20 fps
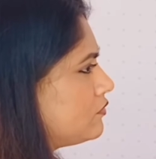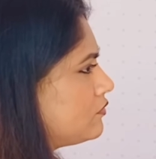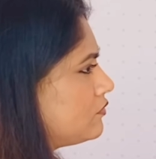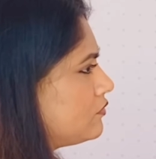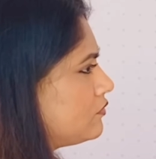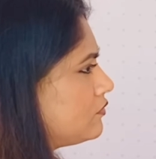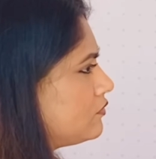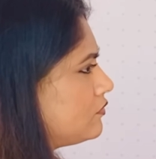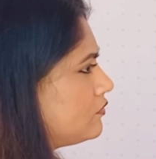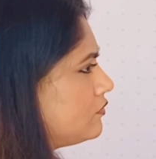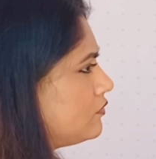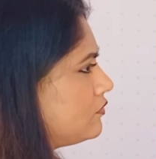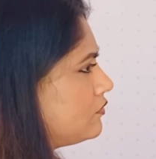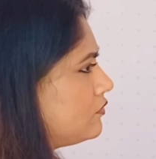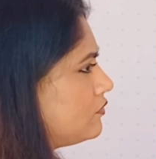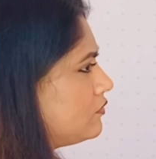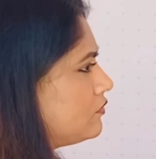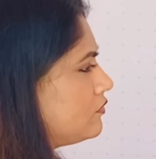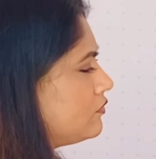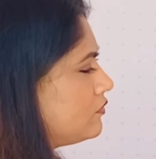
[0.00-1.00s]

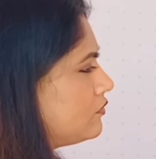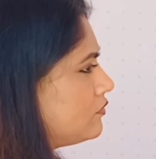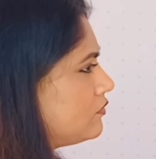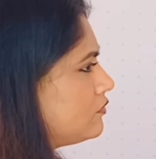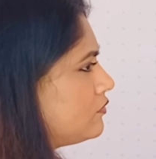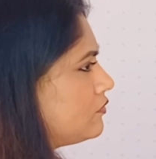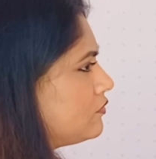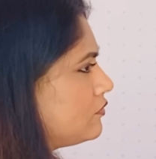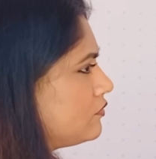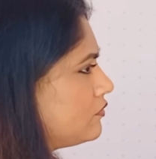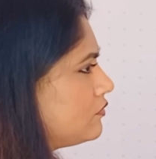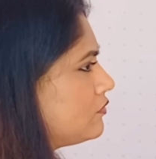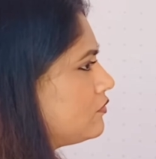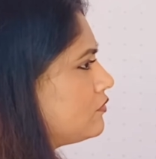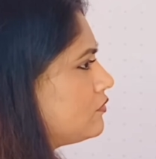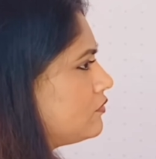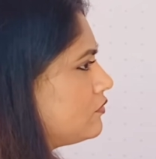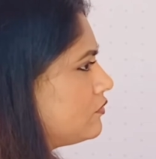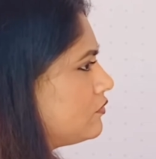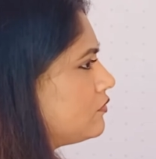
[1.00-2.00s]

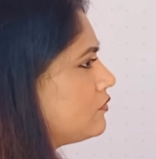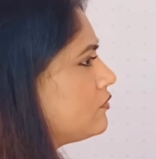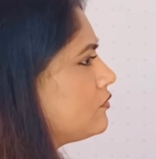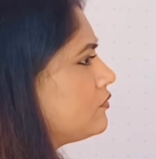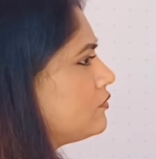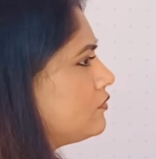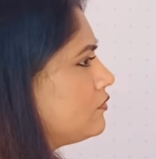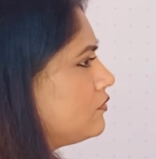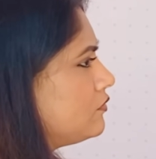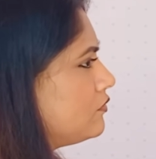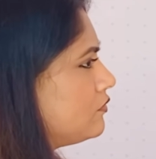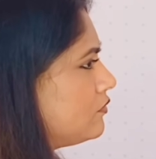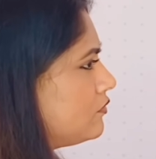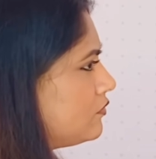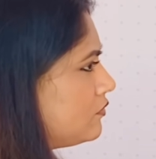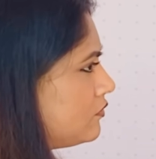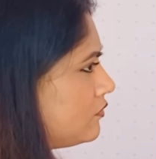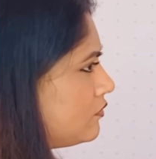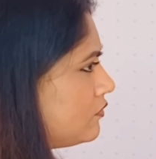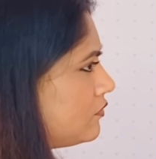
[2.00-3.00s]

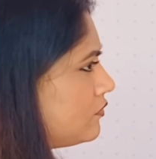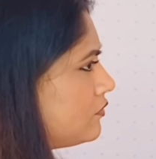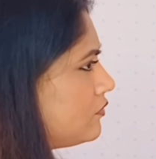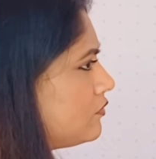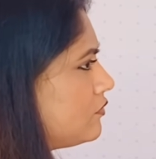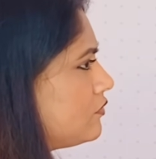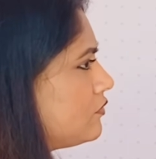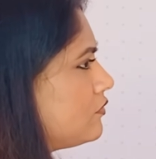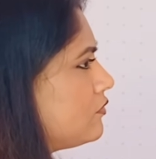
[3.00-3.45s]
[no speech]